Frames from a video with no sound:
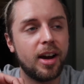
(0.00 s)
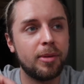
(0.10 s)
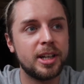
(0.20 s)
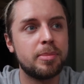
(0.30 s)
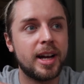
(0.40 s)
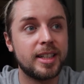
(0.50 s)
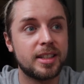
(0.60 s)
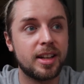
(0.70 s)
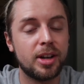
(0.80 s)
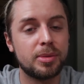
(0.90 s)
I went to
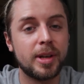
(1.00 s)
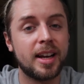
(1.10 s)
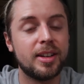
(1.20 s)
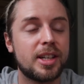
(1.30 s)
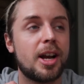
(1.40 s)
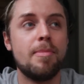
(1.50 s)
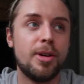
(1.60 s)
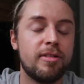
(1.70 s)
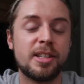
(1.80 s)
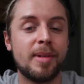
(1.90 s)
Manchester last weekend. I was like, I'm
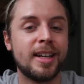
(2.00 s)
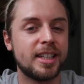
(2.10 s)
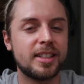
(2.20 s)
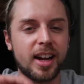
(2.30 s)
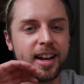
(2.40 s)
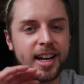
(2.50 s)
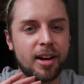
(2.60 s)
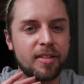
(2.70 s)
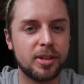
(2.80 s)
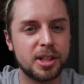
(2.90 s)
moving to Manchester and
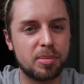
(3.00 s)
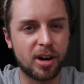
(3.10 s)
now I've gone to